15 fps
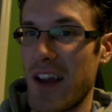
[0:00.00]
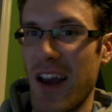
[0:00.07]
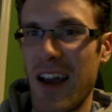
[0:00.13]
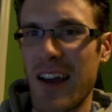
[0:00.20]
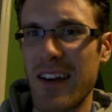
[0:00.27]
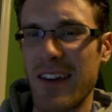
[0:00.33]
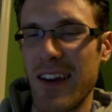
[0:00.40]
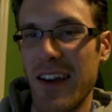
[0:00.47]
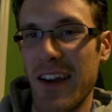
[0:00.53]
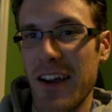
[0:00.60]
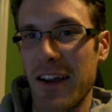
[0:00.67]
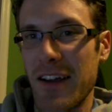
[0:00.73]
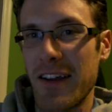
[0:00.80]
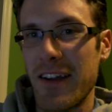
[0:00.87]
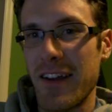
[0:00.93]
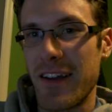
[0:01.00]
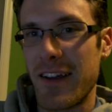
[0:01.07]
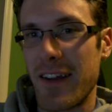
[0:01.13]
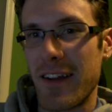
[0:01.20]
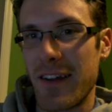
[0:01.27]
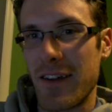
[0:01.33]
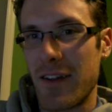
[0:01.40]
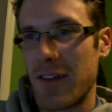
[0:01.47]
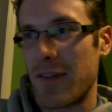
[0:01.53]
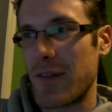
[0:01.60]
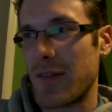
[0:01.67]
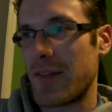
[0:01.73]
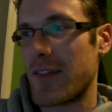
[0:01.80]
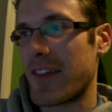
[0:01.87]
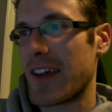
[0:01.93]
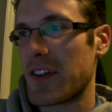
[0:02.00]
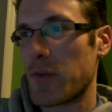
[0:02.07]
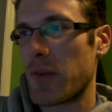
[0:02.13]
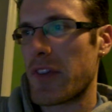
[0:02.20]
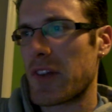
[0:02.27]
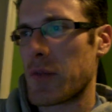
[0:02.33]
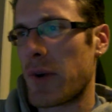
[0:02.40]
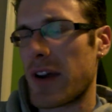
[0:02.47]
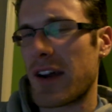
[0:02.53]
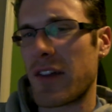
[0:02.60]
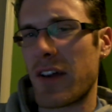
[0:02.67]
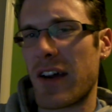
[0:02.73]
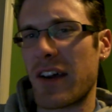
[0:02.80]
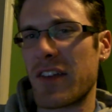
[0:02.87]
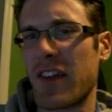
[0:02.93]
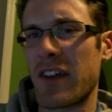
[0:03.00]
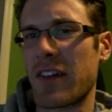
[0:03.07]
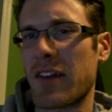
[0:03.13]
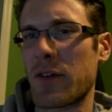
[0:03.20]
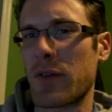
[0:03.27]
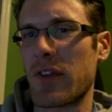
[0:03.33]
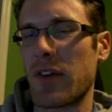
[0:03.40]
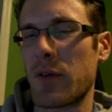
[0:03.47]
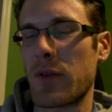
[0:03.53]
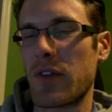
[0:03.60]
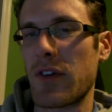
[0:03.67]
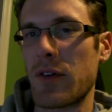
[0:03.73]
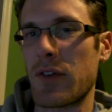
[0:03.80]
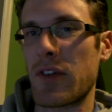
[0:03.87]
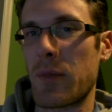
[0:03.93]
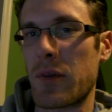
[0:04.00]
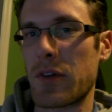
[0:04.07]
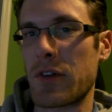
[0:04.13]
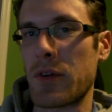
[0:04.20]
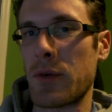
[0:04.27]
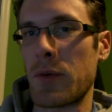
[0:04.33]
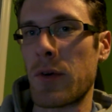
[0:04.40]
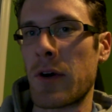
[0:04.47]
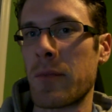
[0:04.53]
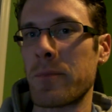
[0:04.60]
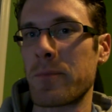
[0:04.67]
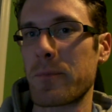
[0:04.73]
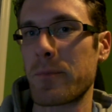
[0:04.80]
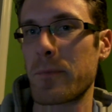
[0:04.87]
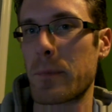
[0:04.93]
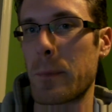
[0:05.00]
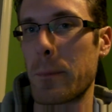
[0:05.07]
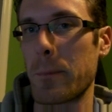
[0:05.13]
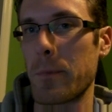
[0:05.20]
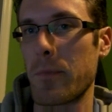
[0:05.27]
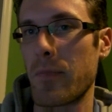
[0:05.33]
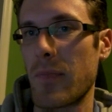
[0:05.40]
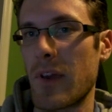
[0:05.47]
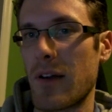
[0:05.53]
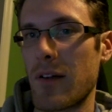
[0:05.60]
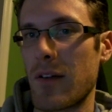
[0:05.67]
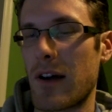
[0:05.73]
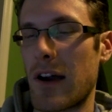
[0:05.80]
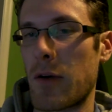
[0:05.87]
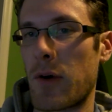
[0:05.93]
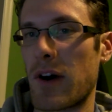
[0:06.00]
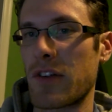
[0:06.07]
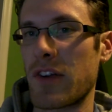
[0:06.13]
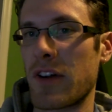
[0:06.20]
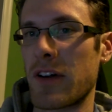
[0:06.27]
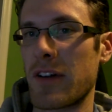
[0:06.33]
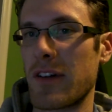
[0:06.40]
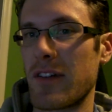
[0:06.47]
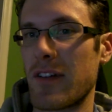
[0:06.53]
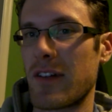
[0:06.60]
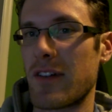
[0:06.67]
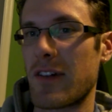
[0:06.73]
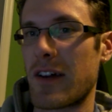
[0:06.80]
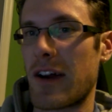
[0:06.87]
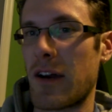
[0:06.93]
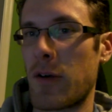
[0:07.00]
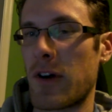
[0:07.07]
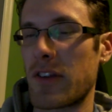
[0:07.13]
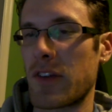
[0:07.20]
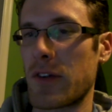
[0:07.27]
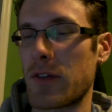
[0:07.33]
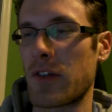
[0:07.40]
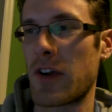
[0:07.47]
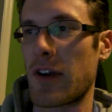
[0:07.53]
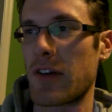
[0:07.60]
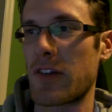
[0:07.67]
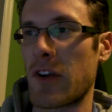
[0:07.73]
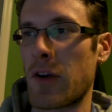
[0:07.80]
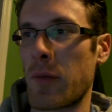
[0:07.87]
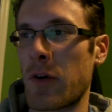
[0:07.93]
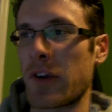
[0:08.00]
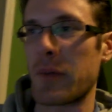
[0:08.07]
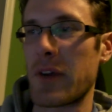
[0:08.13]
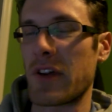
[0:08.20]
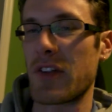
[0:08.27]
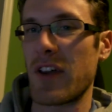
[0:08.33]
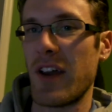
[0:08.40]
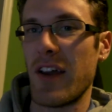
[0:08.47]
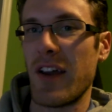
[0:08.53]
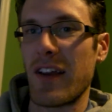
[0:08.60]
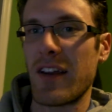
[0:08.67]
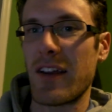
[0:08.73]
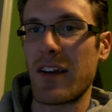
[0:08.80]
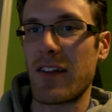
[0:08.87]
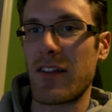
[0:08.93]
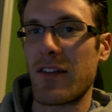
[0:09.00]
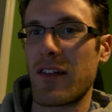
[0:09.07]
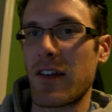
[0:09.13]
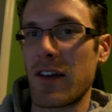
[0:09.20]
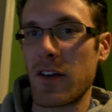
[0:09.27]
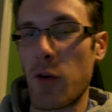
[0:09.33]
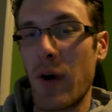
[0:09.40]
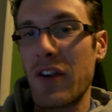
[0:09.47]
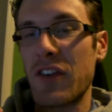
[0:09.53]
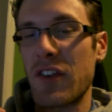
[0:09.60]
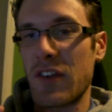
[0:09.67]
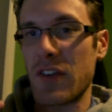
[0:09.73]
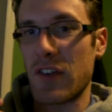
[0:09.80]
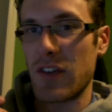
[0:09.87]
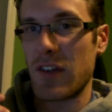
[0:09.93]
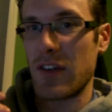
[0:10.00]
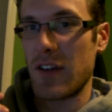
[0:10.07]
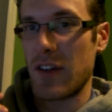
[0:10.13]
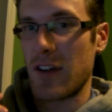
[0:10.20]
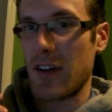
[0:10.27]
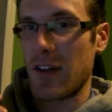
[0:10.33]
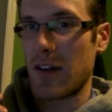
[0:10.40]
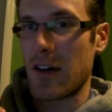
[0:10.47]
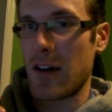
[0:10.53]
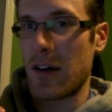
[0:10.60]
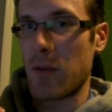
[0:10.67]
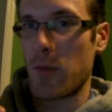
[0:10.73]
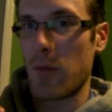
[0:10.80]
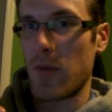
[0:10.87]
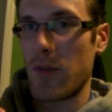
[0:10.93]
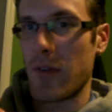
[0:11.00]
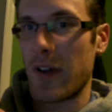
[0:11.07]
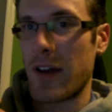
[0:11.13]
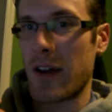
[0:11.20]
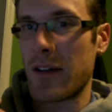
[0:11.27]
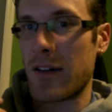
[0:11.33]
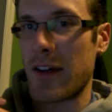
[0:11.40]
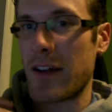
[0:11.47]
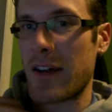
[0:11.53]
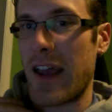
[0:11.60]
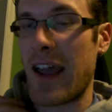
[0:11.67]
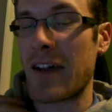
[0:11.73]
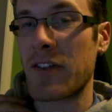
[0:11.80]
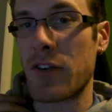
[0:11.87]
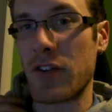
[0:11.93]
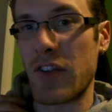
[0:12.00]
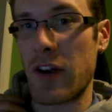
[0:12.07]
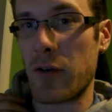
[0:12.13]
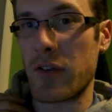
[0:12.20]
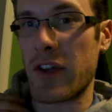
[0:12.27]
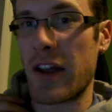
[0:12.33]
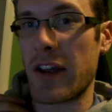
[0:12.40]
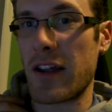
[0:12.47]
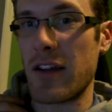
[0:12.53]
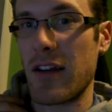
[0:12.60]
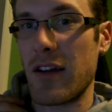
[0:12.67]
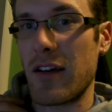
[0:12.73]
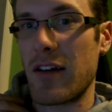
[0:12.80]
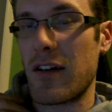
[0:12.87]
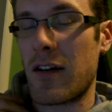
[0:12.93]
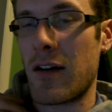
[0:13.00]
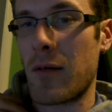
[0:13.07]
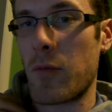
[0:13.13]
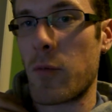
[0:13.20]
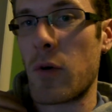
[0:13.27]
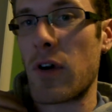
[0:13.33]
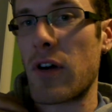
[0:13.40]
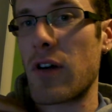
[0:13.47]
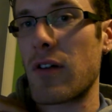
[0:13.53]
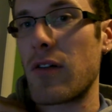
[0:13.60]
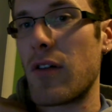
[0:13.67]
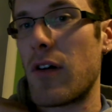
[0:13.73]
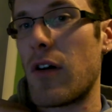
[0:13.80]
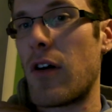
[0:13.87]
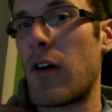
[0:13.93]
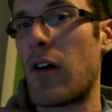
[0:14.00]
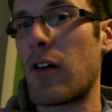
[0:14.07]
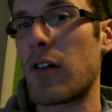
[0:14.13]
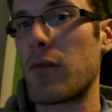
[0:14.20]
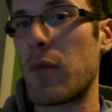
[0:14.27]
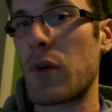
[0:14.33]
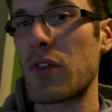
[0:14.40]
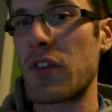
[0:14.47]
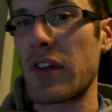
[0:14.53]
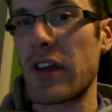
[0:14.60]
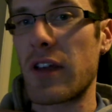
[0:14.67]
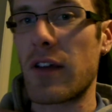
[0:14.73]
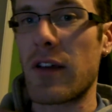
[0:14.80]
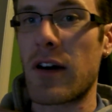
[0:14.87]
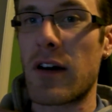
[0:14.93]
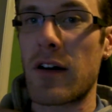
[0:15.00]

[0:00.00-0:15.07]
and that's why I say that it was similar to ayahuasca, an ayahuasca ceremony, because the questions and answers that I was getting were all mostly